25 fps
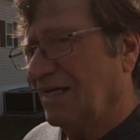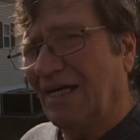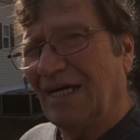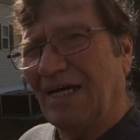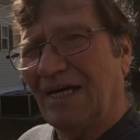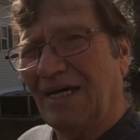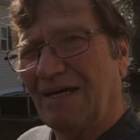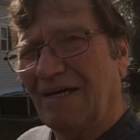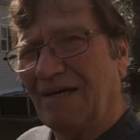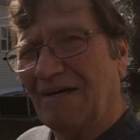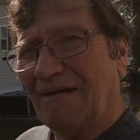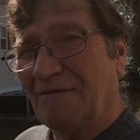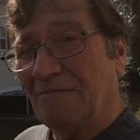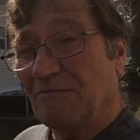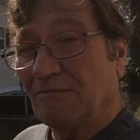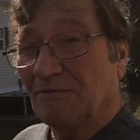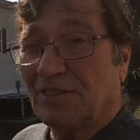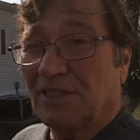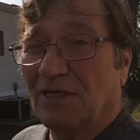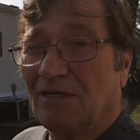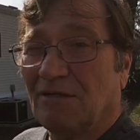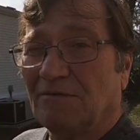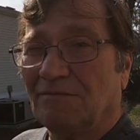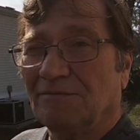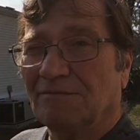and
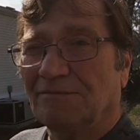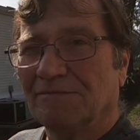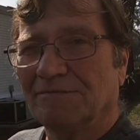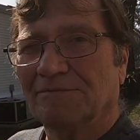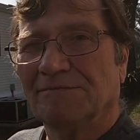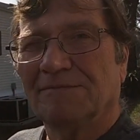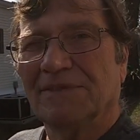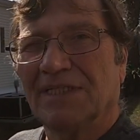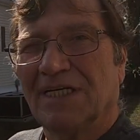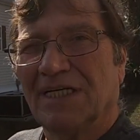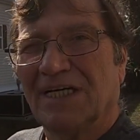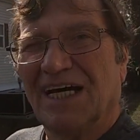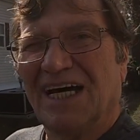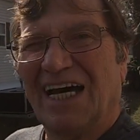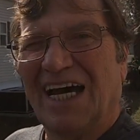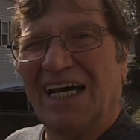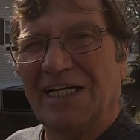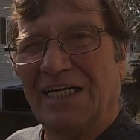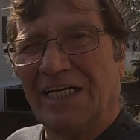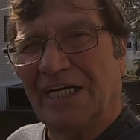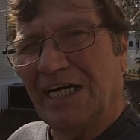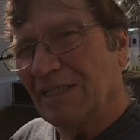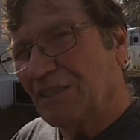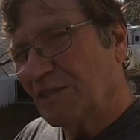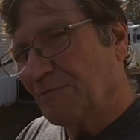
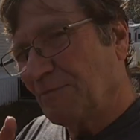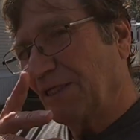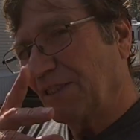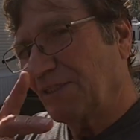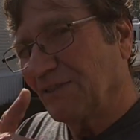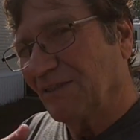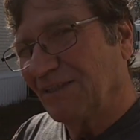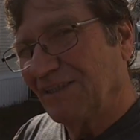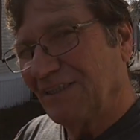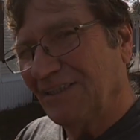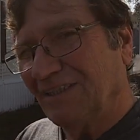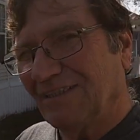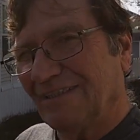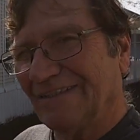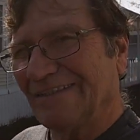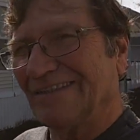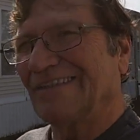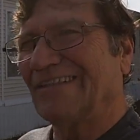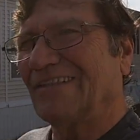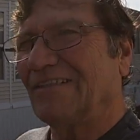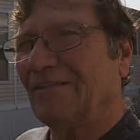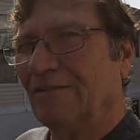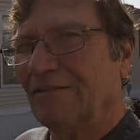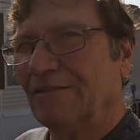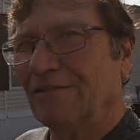you get special
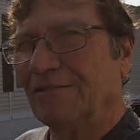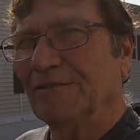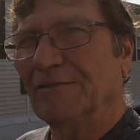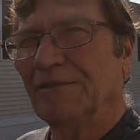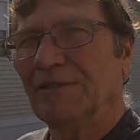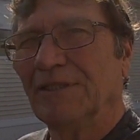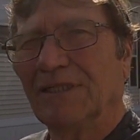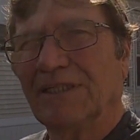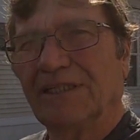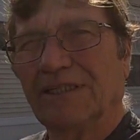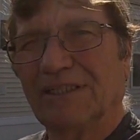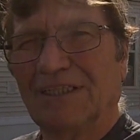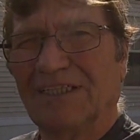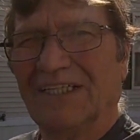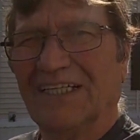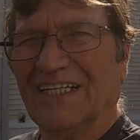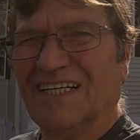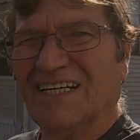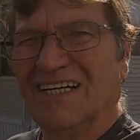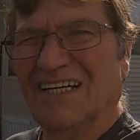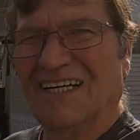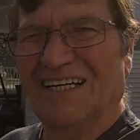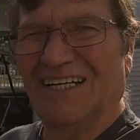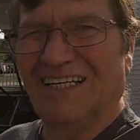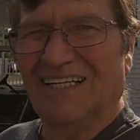deals too
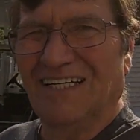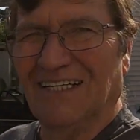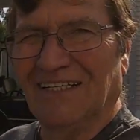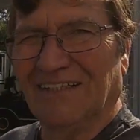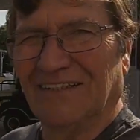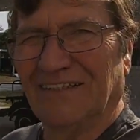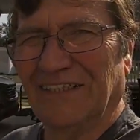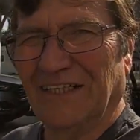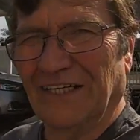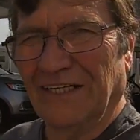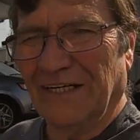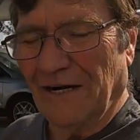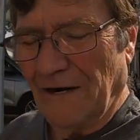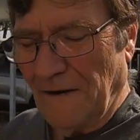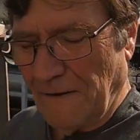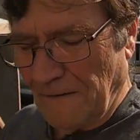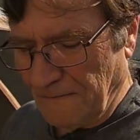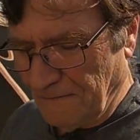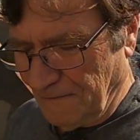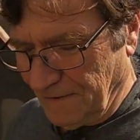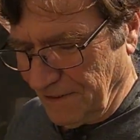here and there.